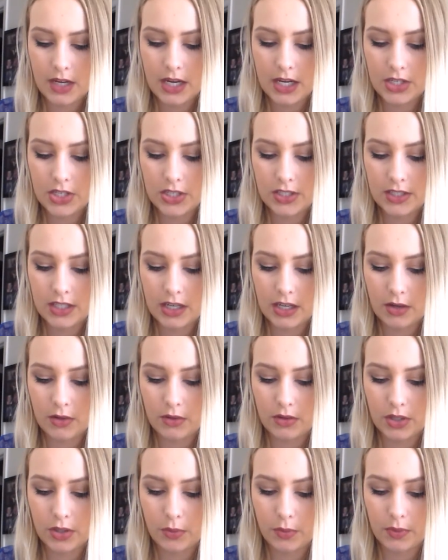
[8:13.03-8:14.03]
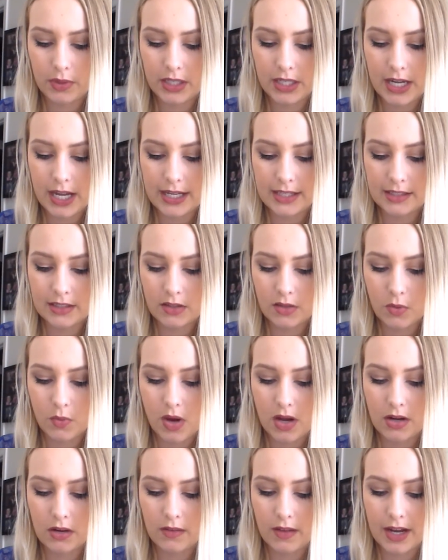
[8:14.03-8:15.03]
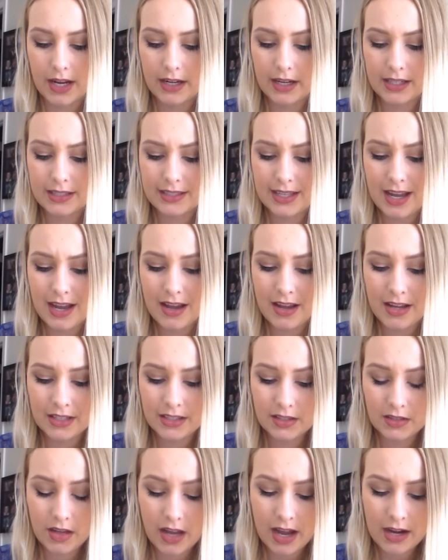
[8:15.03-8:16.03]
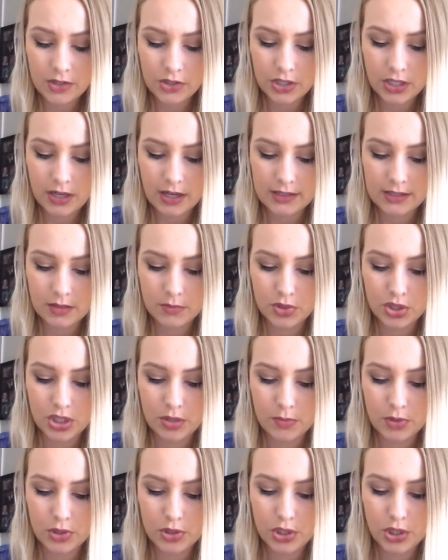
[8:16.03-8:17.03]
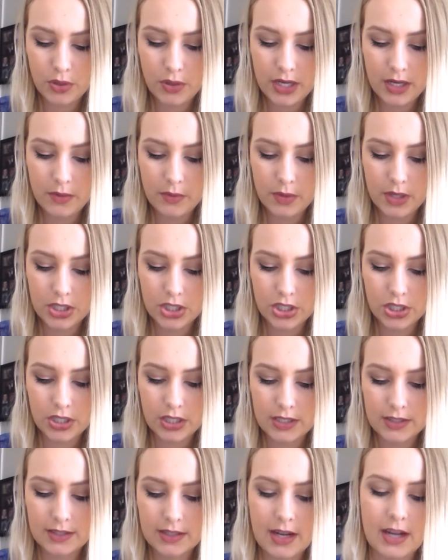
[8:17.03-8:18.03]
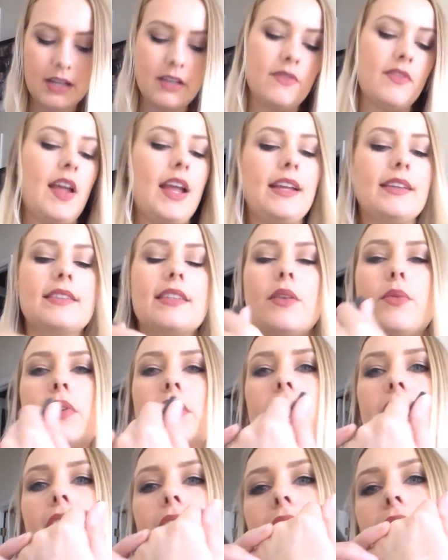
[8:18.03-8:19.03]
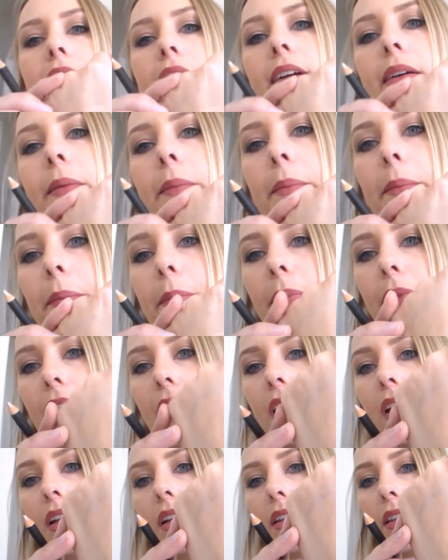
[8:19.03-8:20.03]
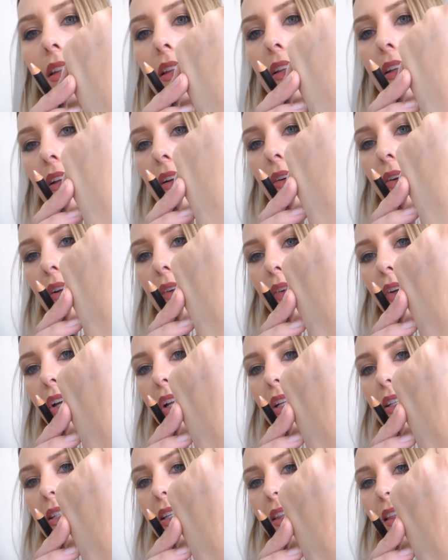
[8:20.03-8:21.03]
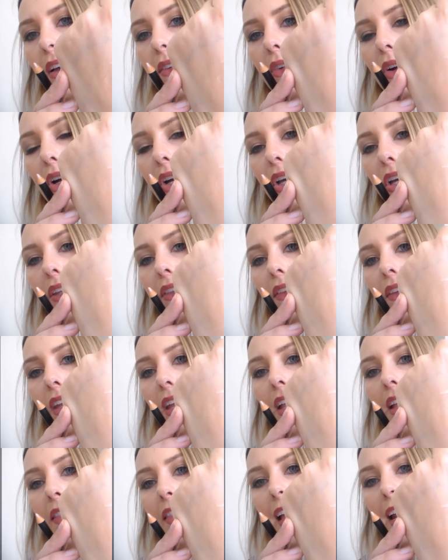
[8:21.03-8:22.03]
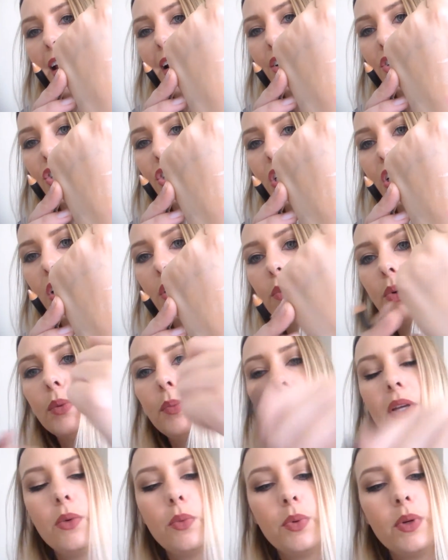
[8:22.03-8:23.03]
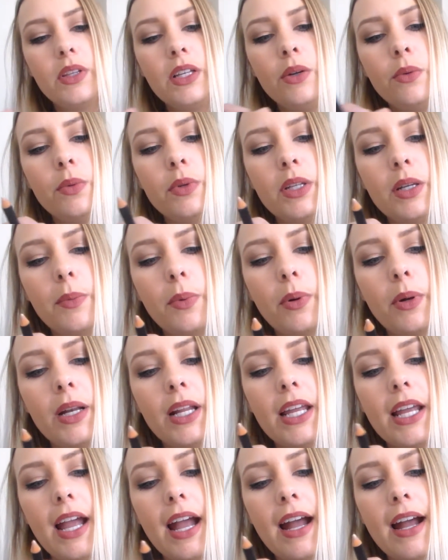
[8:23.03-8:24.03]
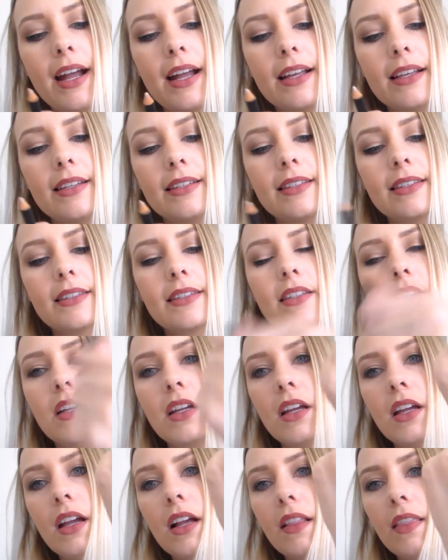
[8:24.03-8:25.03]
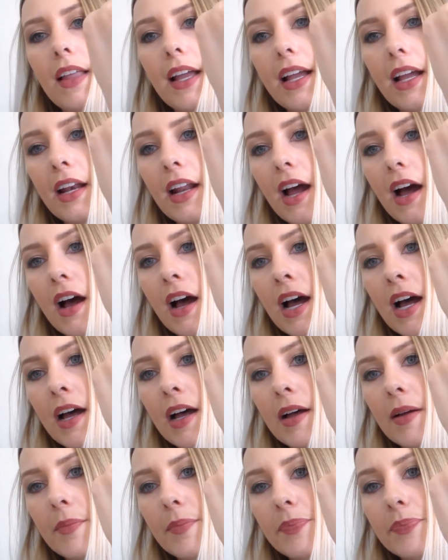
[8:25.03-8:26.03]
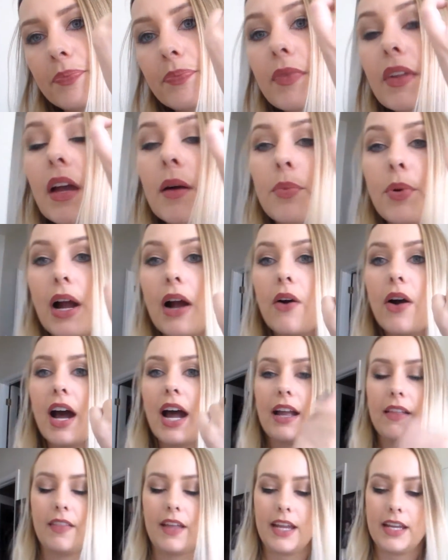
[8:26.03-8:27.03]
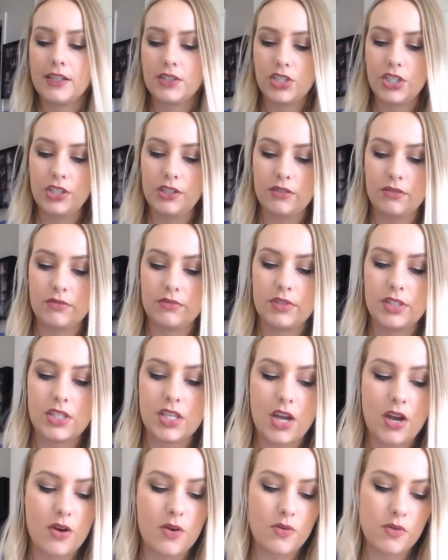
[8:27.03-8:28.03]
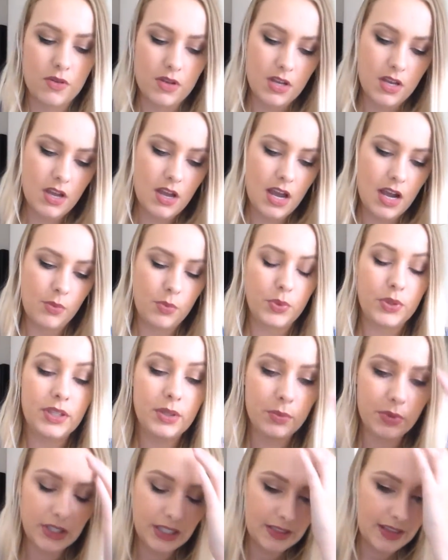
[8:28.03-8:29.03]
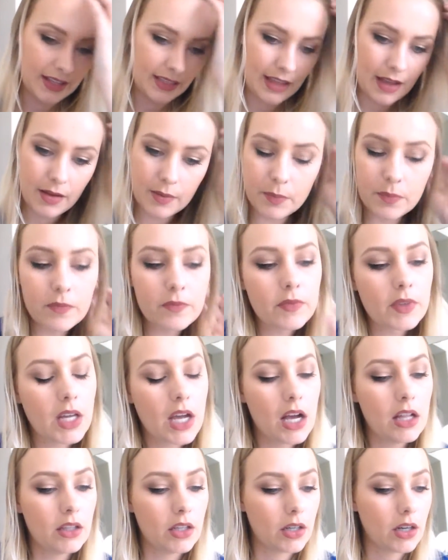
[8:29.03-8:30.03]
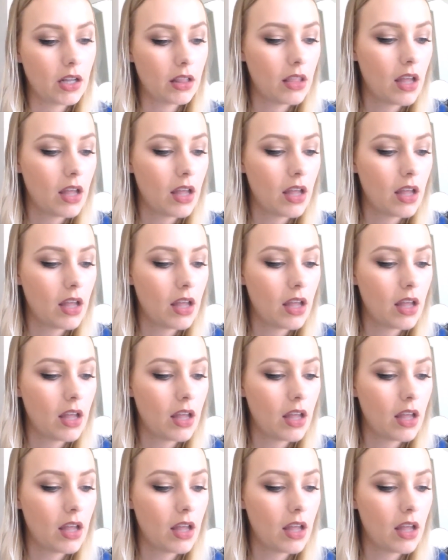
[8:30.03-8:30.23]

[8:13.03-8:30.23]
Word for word: I just think it'll look really nice in the waterline. It's actually got some shimmer to it, which is kind of nice. I really like it. I don't know if you're gonna see that very good. That actually would be really, really pretty as like an a brow highlight too. So I really, really like that color